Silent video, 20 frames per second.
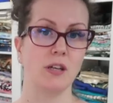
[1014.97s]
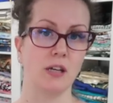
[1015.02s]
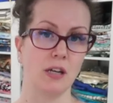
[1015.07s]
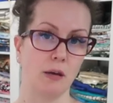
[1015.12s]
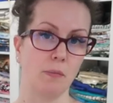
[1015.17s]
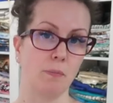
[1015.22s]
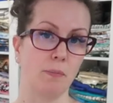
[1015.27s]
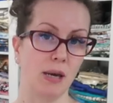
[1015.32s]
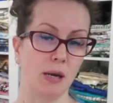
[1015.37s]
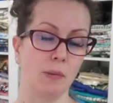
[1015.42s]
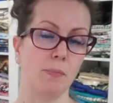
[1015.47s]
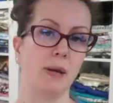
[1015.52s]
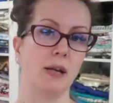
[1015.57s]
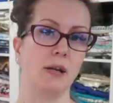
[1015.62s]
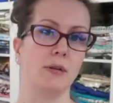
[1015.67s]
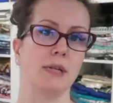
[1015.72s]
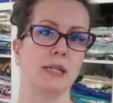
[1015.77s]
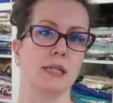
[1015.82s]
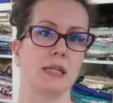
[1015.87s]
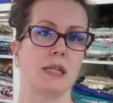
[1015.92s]
you know, big
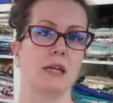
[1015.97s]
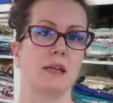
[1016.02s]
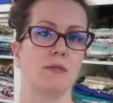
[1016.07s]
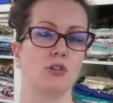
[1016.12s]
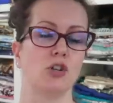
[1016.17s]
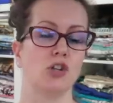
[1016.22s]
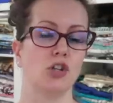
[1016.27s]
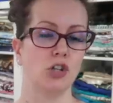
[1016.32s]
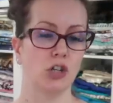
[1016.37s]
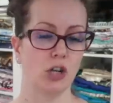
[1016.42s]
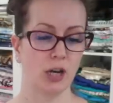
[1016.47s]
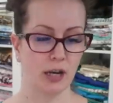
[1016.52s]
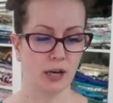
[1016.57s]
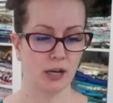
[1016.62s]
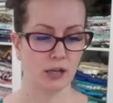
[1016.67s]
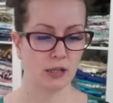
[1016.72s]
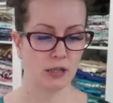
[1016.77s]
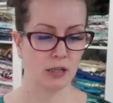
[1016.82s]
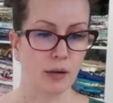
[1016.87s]
billowy sleeved shirt.